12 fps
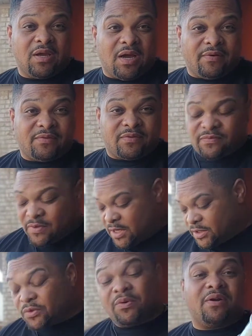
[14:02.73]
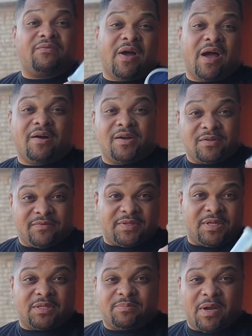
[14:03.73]
you got 2,500 for
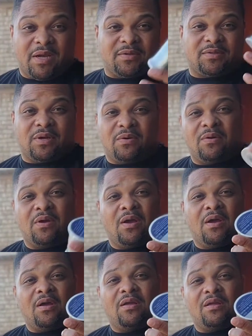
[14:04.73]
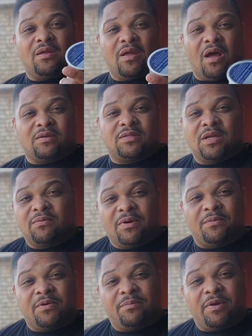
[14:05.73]
6 pounds. So y'all stick with
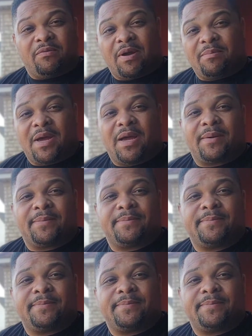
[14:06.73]
it. We'll be right back.